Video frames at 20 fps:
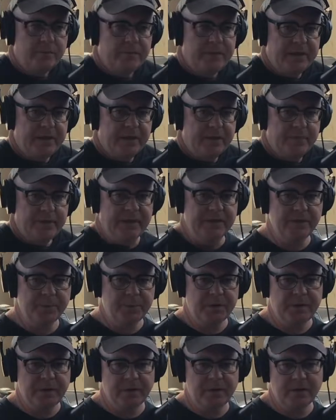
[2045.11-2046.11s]
and the bass
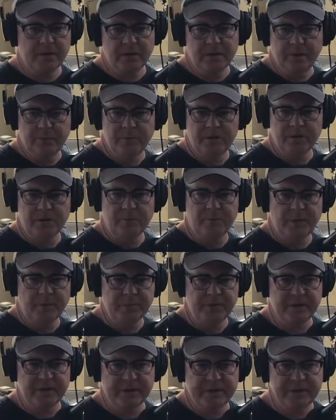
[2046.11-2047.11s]
player, I would come up
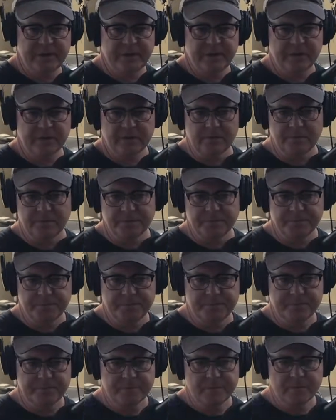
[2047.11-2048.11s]
with ideas, and
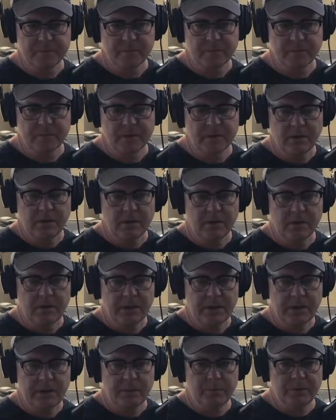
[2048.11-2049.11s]

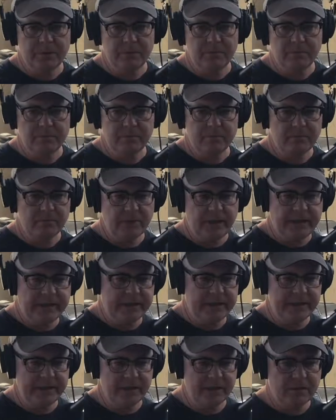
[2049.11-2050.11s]
he would
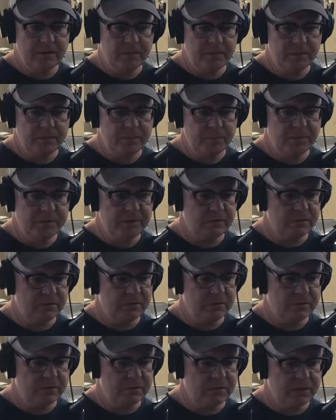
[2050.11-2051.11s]
add in, but
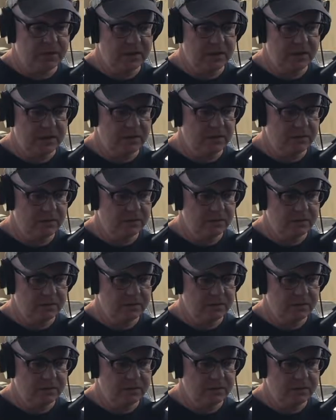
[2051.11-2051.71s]
the